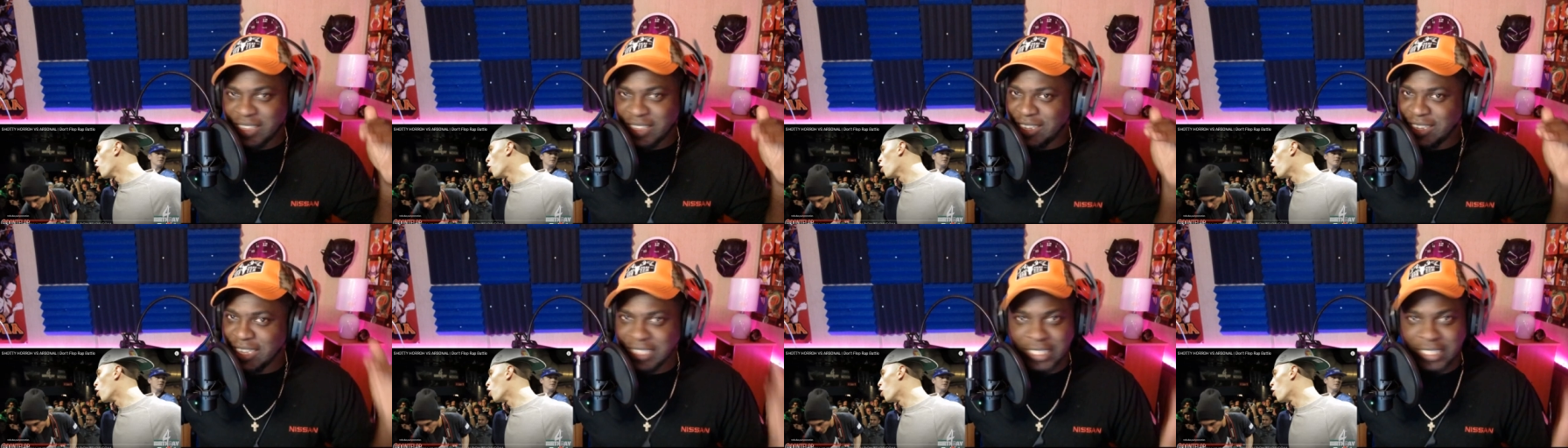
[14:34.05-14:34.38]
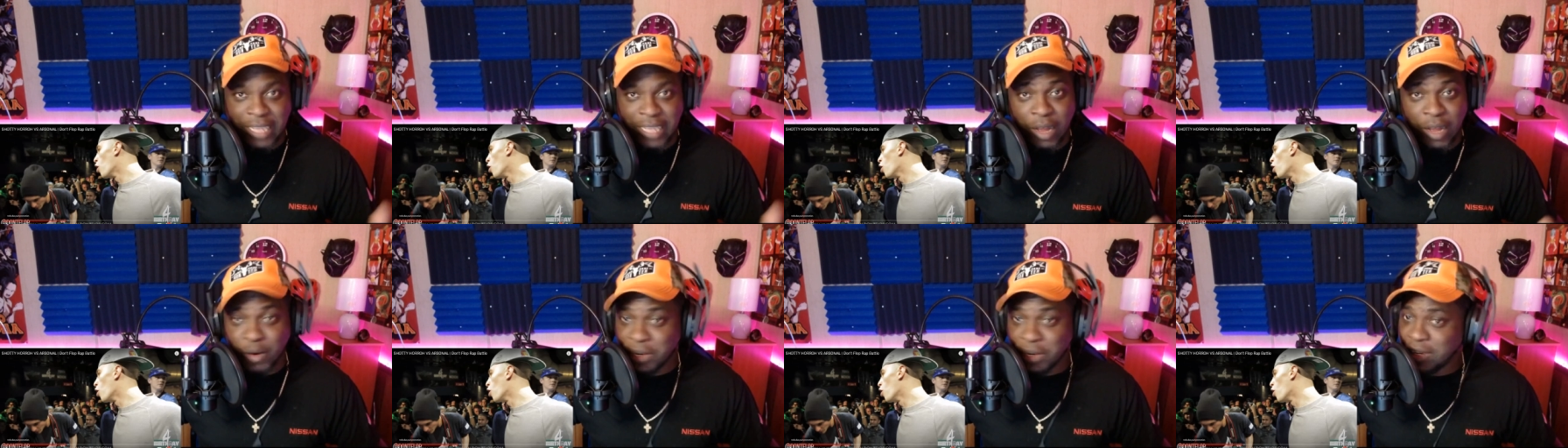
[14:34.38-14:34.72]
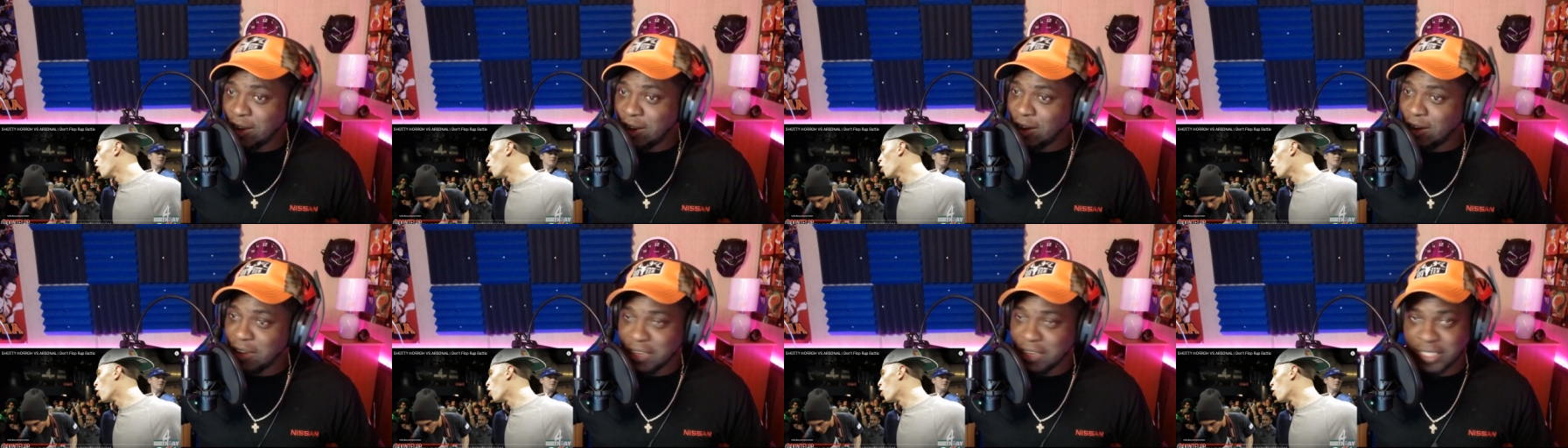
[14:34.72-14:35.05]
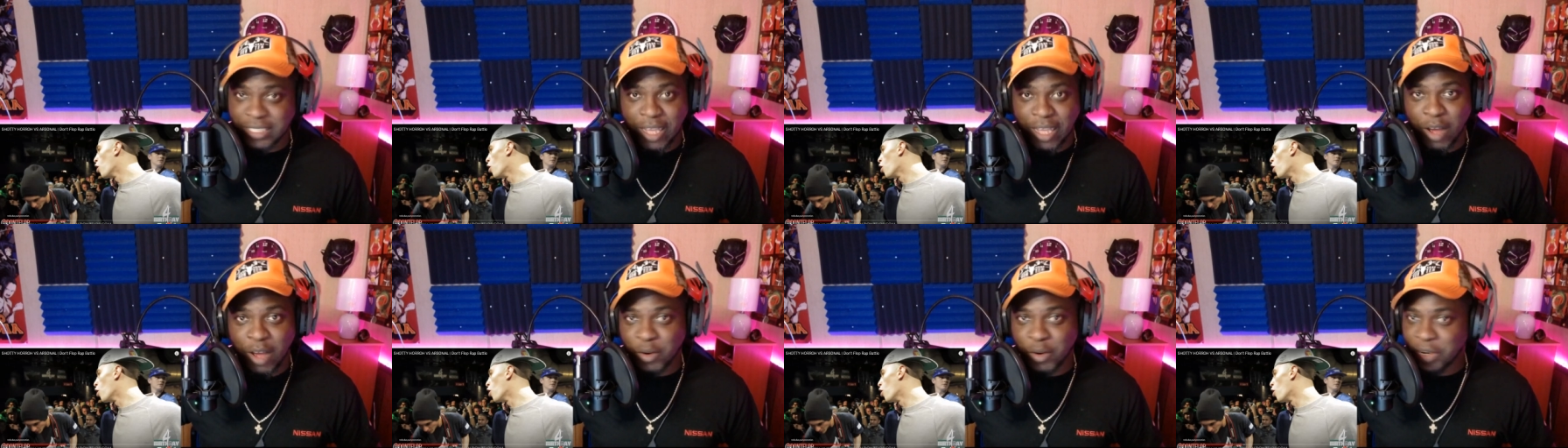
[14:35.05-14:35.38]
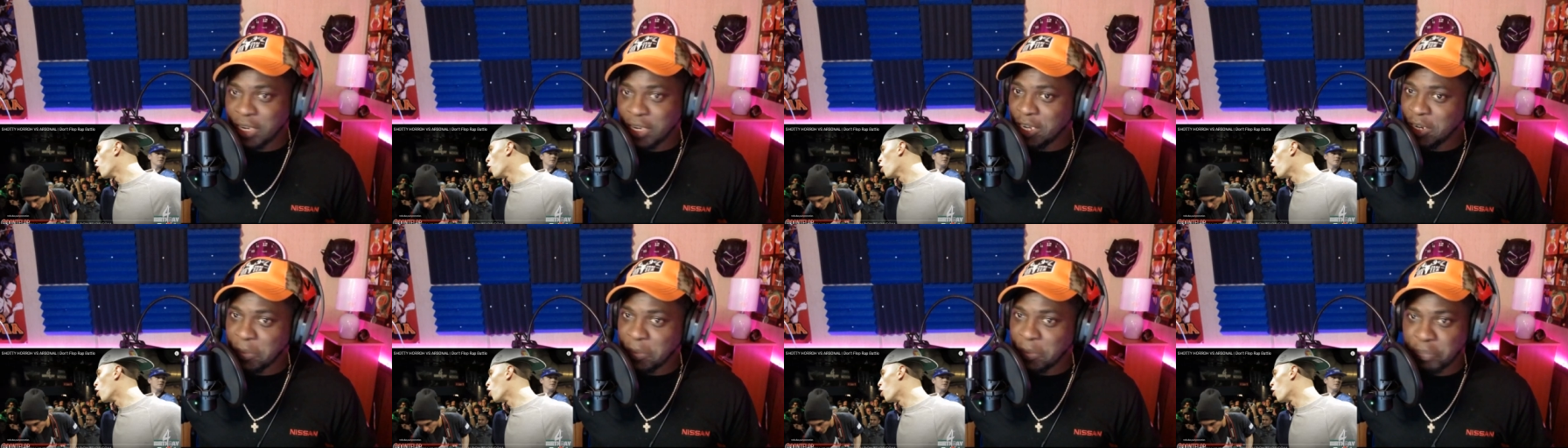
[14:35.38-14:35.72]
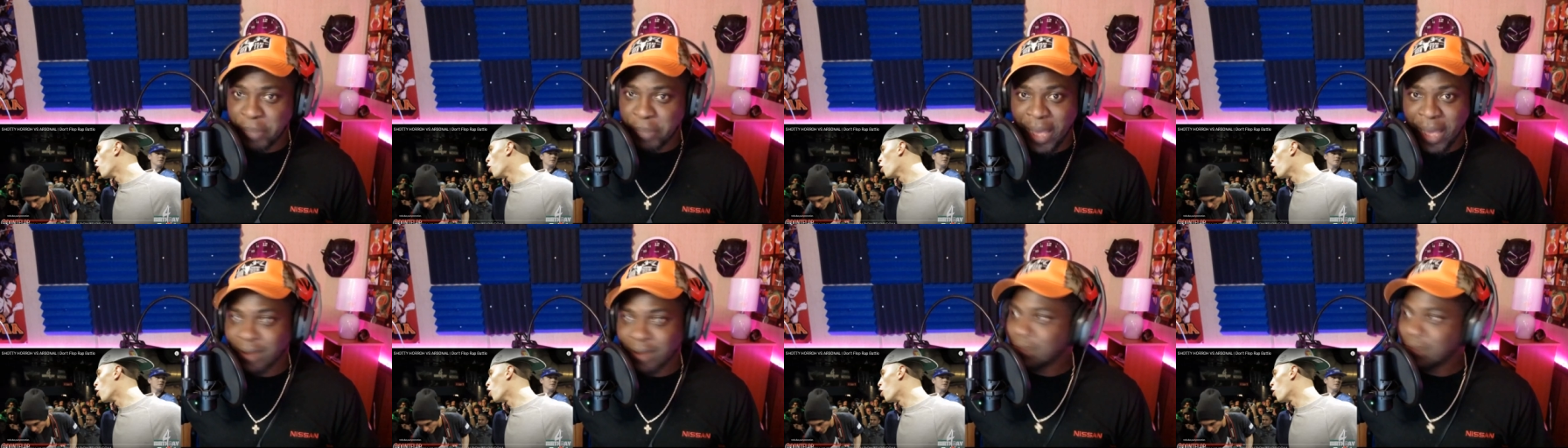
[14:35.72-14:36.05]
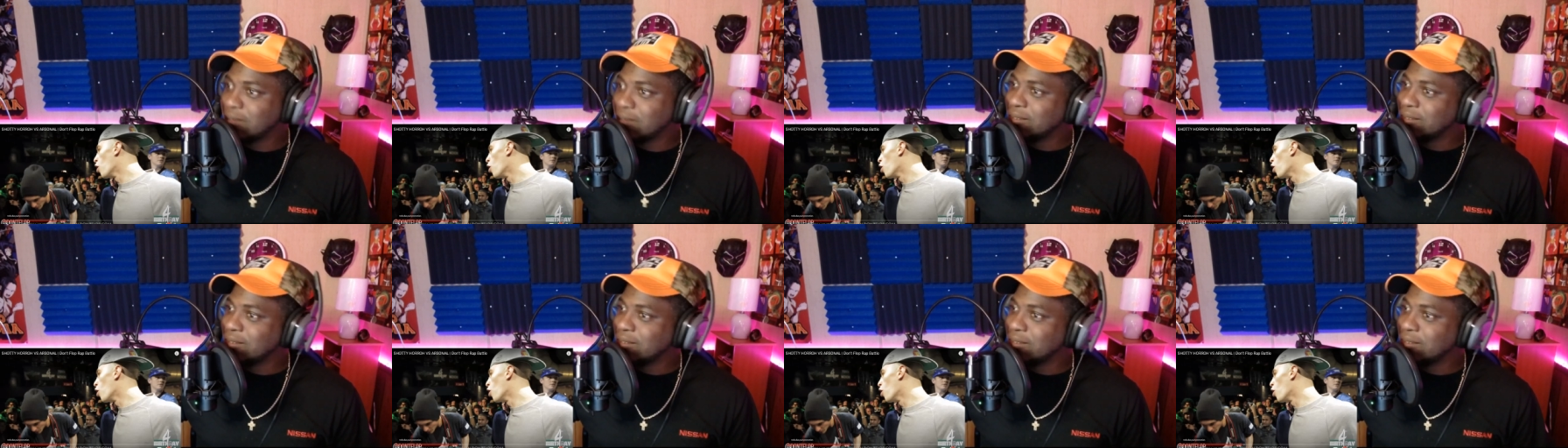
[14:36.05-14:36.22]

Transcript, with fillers: it's all in the it's all in the heat of battle.